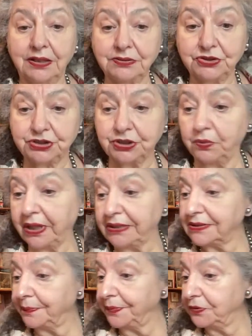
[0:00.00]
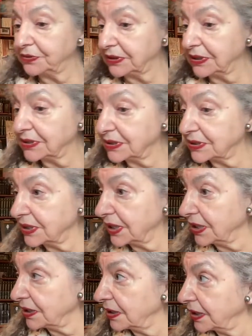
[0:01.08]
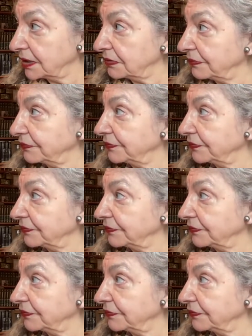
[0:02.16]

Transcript: So I suppose this is the end of